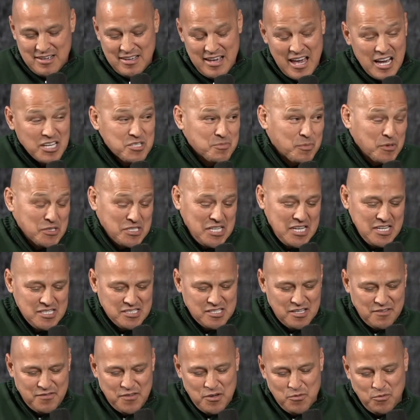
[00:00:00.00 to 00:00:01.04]
expertise,
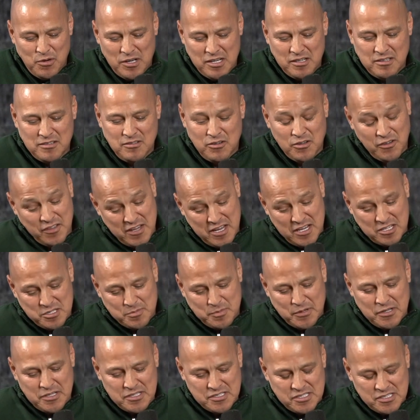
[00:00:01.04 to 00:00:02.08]
if you will, or the
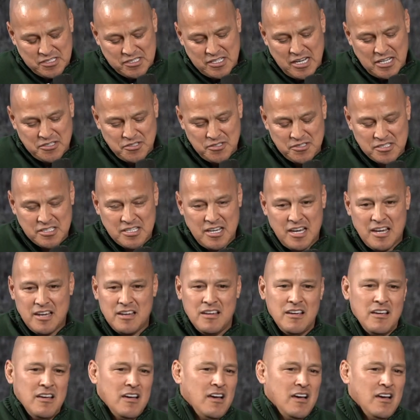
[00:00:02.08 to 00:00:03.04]
experiences, I should say.